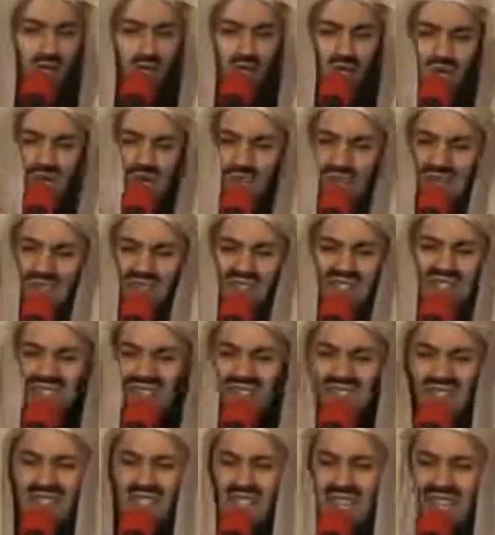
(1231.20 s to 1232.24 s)
knows almost
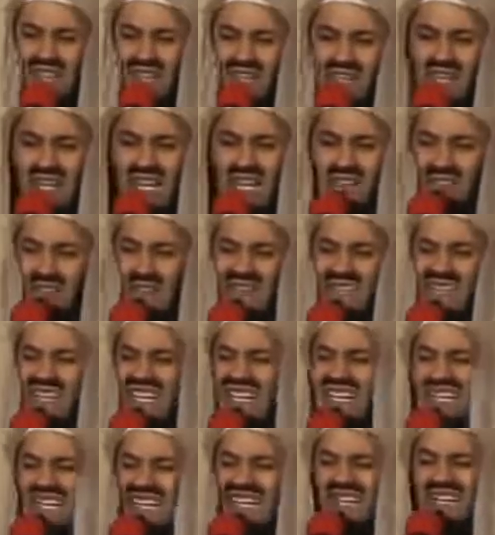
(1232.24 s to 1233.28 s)
certainly, they have that
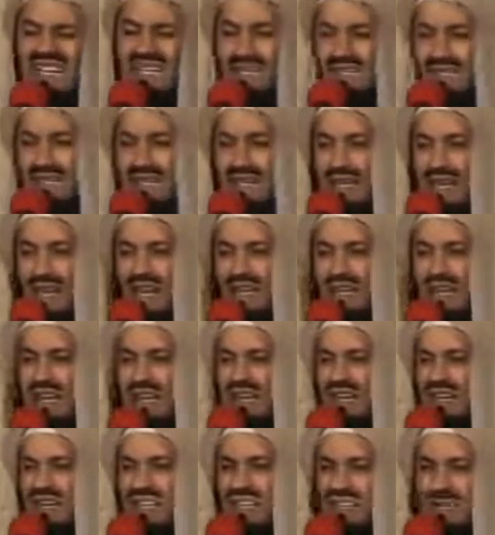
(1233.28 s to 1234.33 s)
yaqeen and
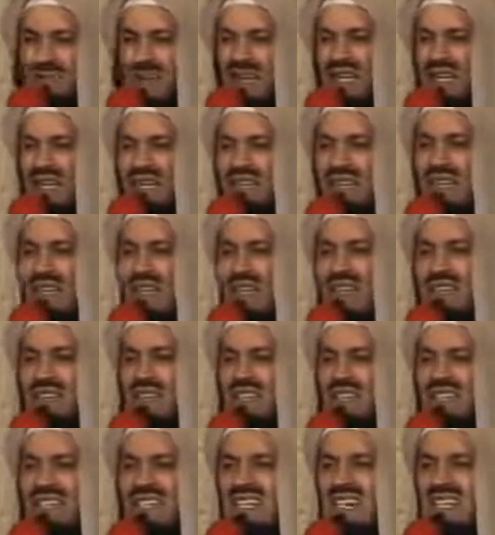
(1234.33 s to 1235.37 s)
they are inspired.
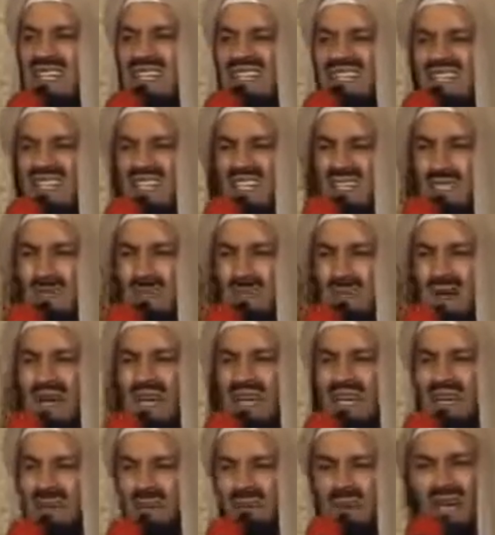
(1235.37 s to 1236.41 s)
In this case,
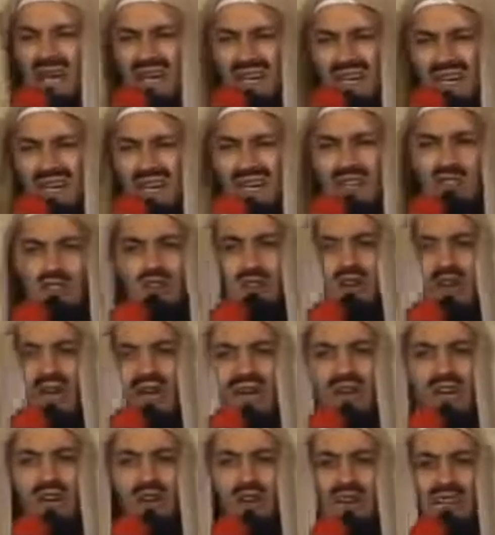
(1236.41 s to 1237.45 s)
inspired by Allah
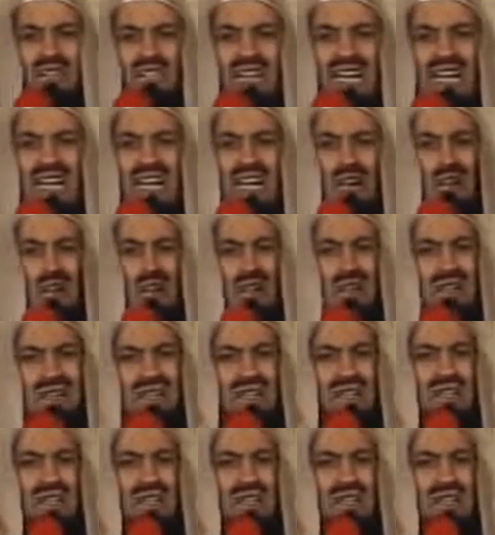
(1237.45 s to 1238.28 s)
subhanahu wa ta'ala with